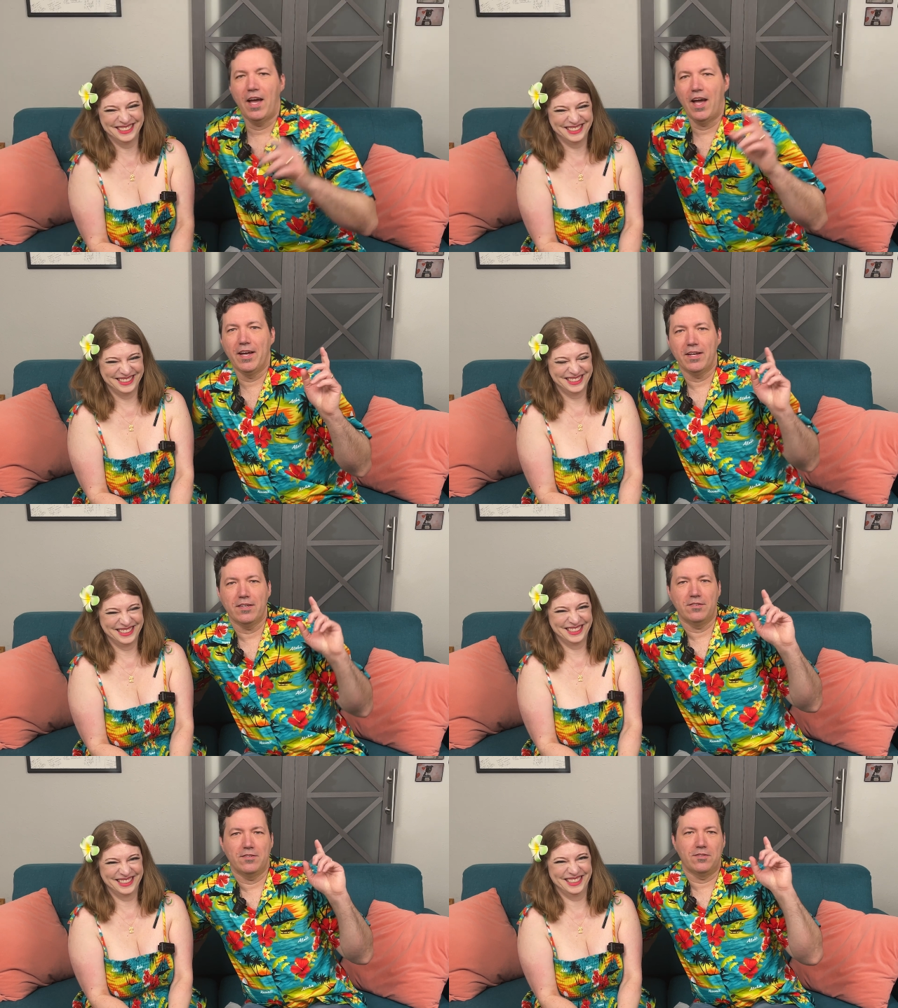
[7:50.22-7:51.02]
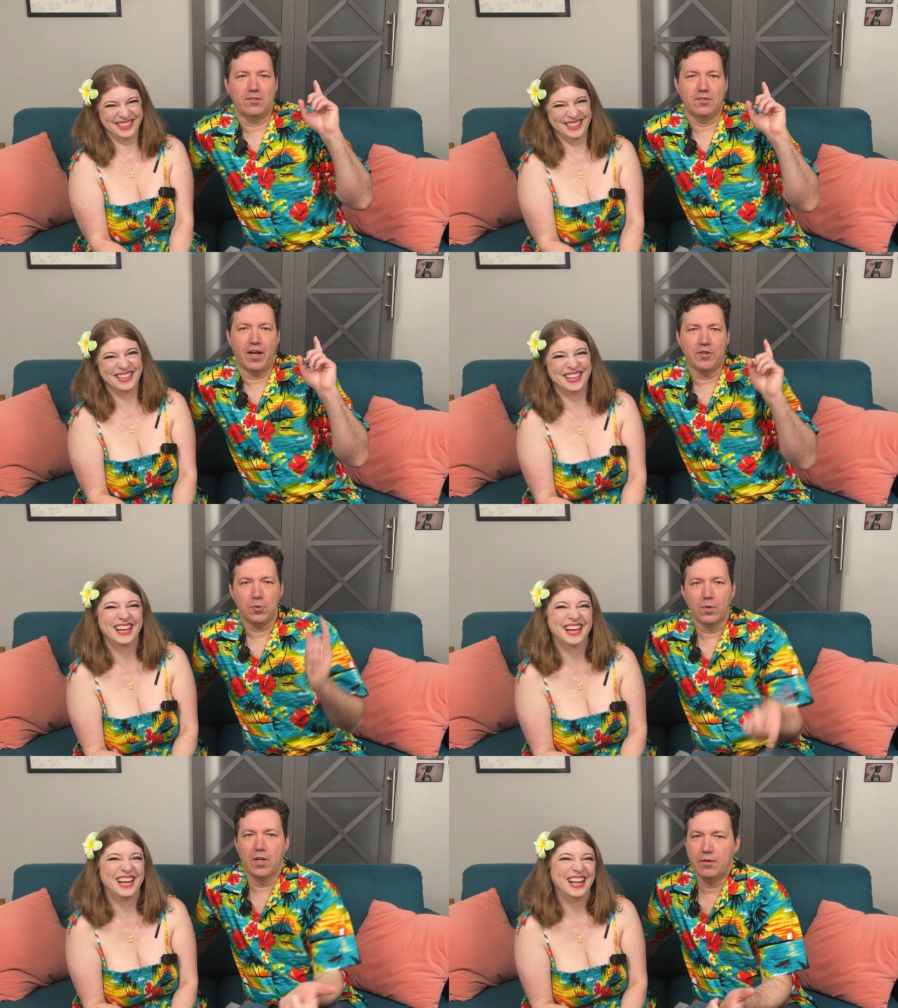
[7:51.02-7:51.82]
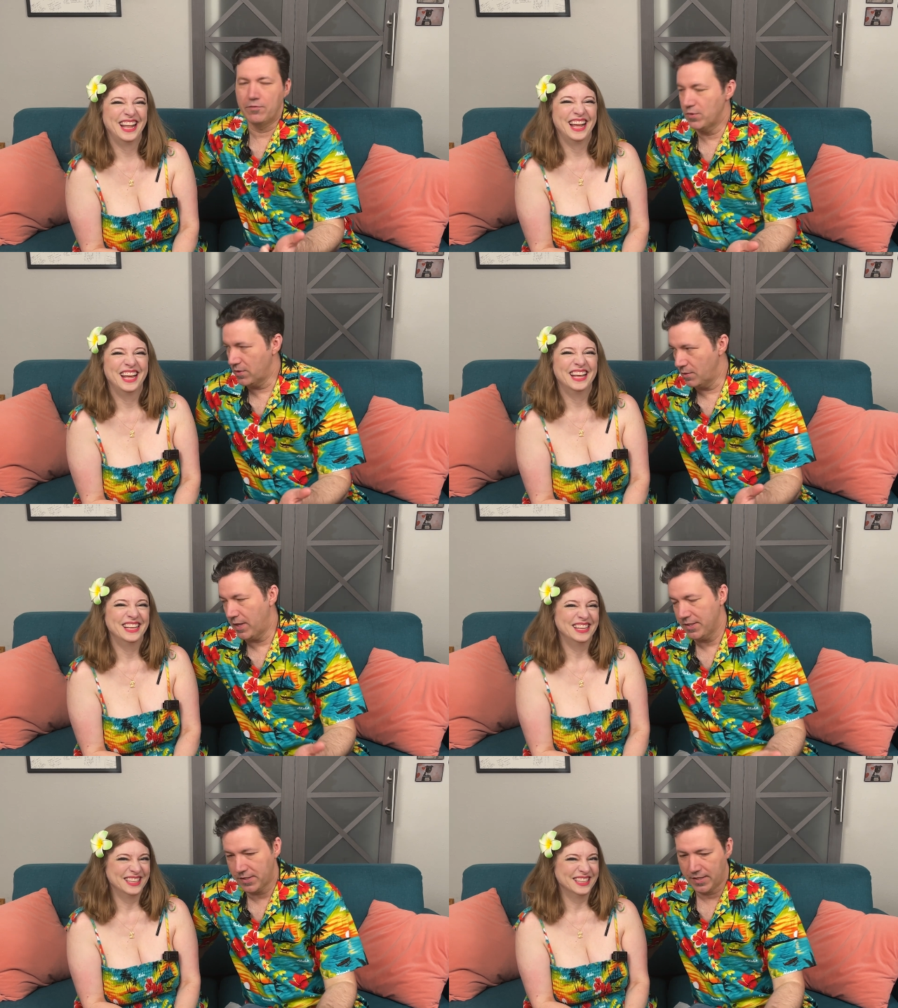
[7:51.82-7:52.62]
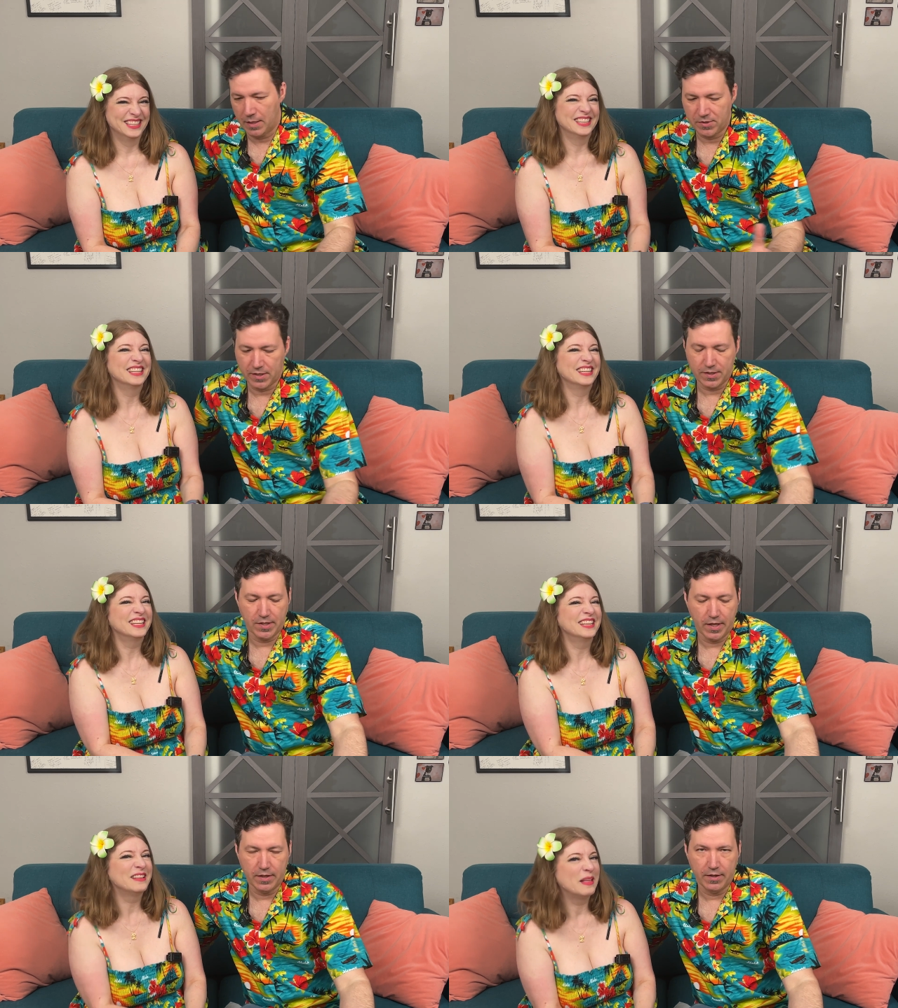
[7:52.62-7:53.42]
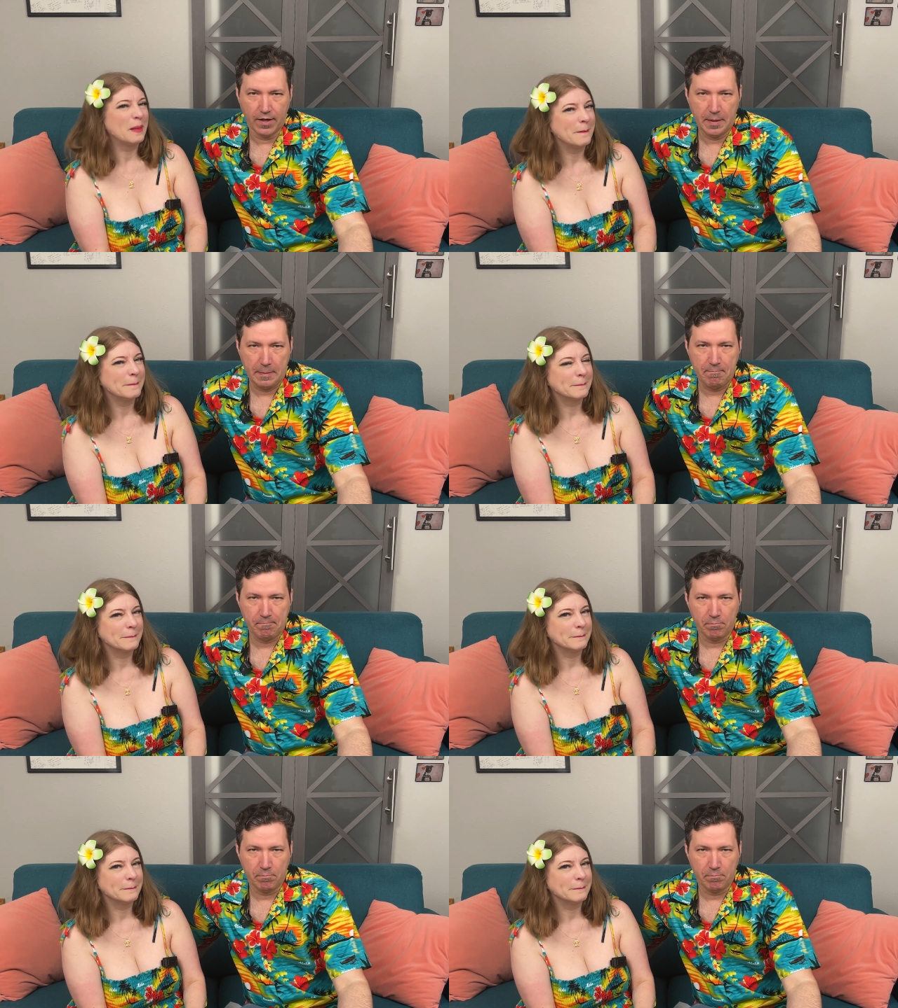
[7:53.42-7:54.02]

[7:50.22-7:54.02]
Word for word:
Speaker 1: I I do love those little plastic snaps, like I said, um,